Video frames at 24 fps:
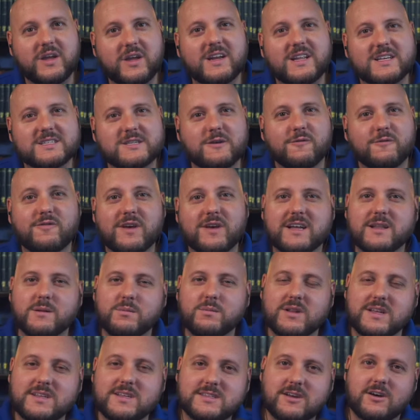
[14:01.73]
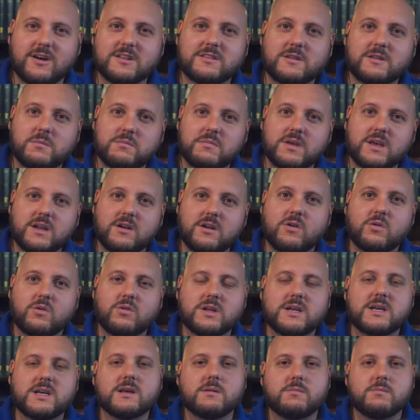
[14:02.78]
It is infallibly taught that men
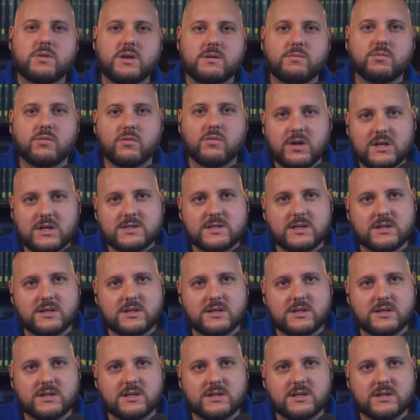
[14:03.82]
only can be priests.